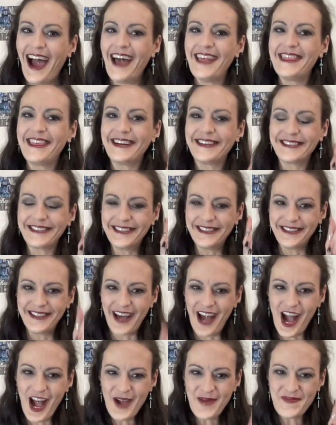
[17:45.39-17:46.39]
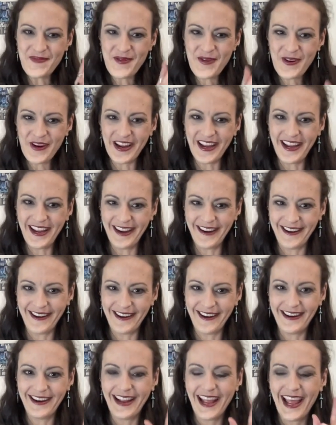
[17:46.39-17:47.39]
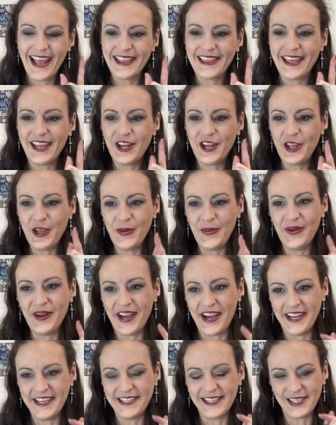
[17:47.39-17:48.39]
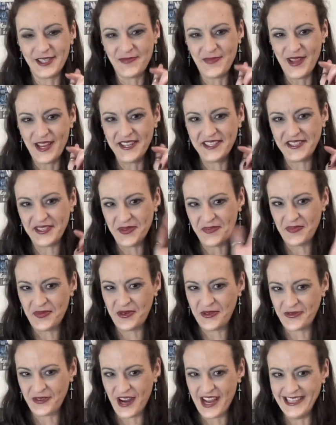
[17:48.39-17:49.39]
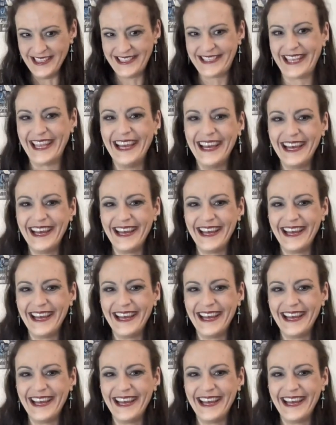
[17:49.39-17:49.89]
there's a lot more here than you and I just being simple friends.